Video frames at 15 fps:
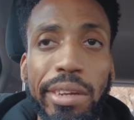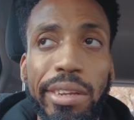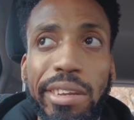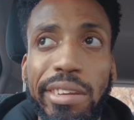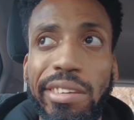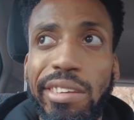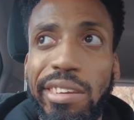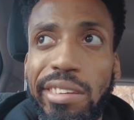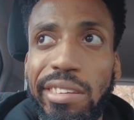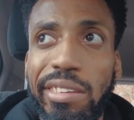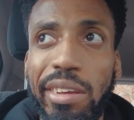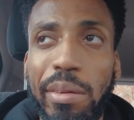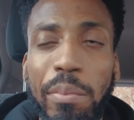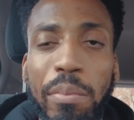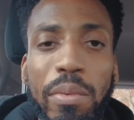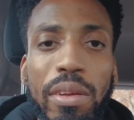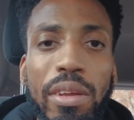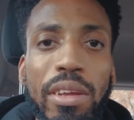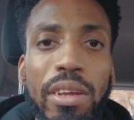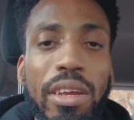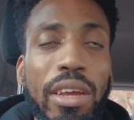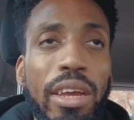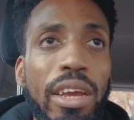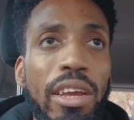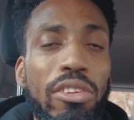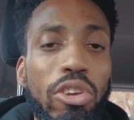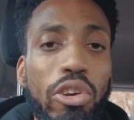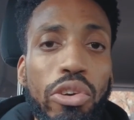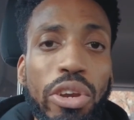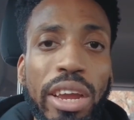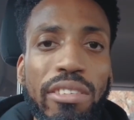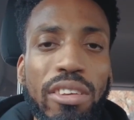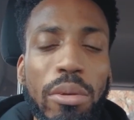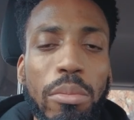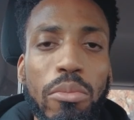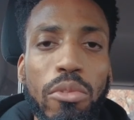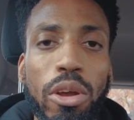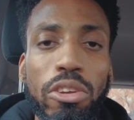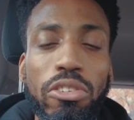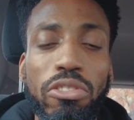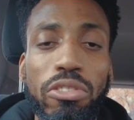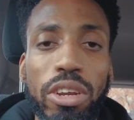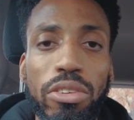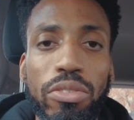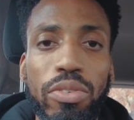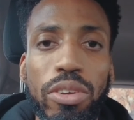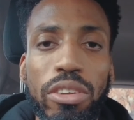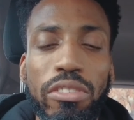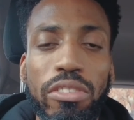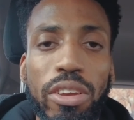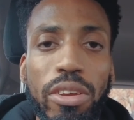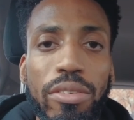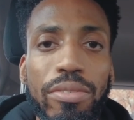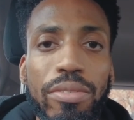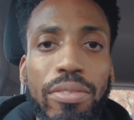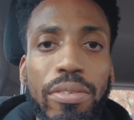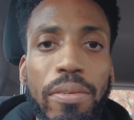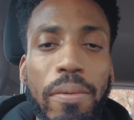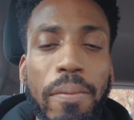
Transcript: The system is creating more stress for yourself.